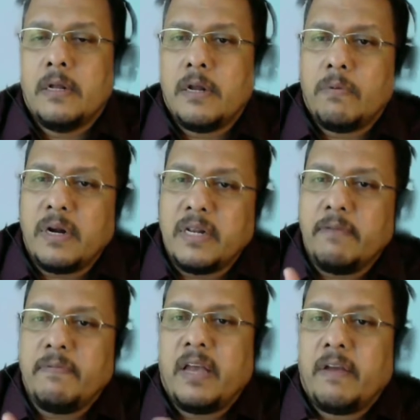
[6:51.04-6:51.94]
Now, one thing
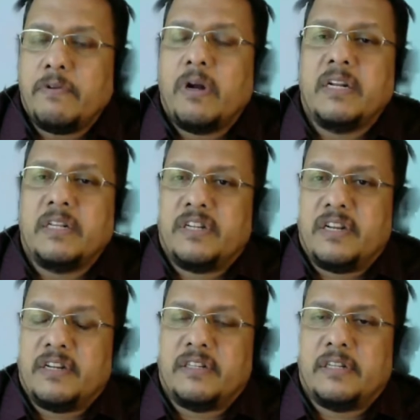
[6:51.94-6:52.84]
we have to
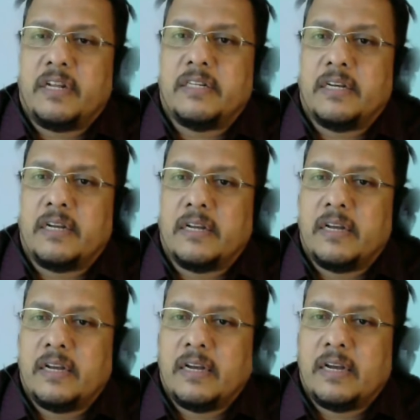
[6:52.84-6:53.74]
understand is that
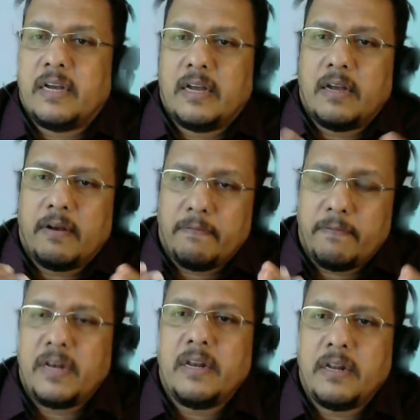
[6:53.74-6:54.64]

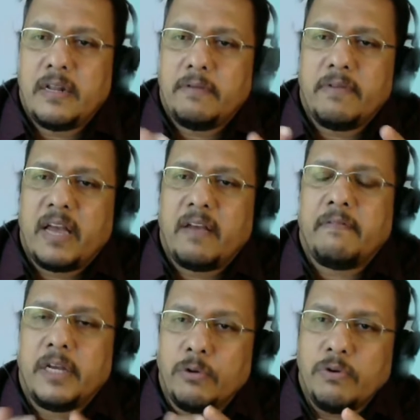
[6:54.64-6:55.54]
when we have
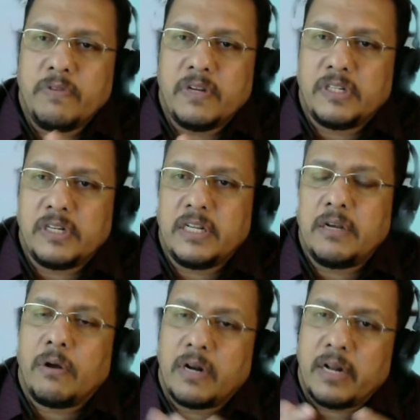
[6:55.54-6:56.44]
a university
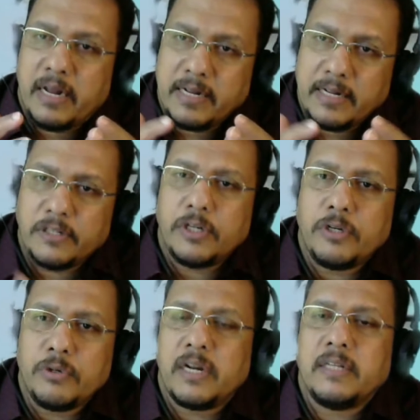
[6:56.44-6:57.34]
or an
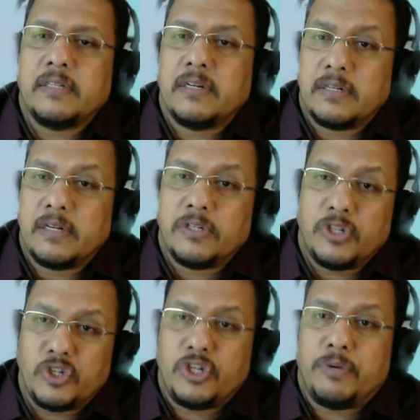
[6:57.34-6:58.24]
institutionalized research
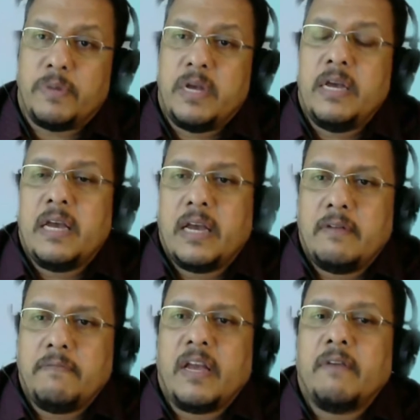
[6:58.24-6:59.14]
system
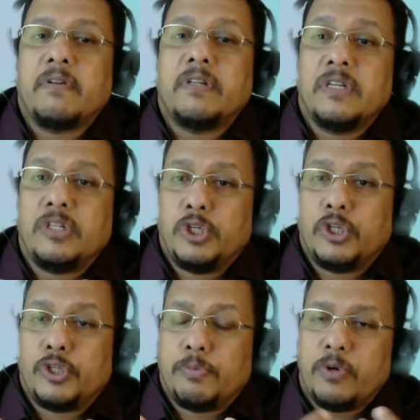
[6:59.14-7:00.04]
and we have
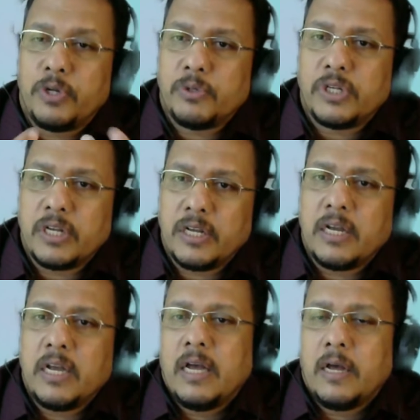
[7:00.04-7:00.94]
researchers producing
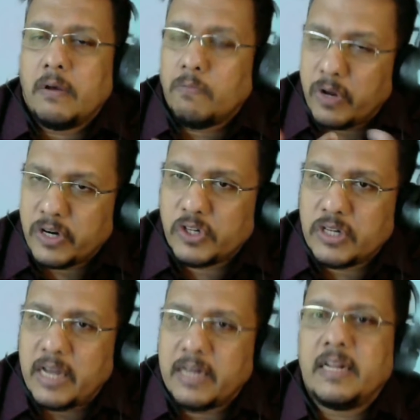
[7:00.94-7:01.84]

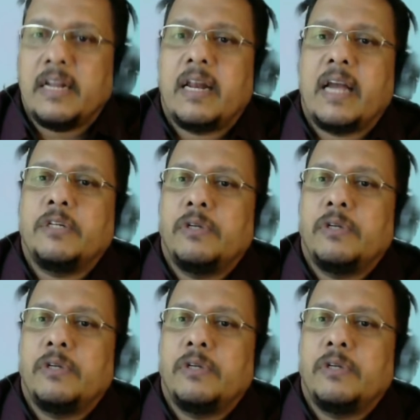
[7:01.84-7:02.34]
works and they like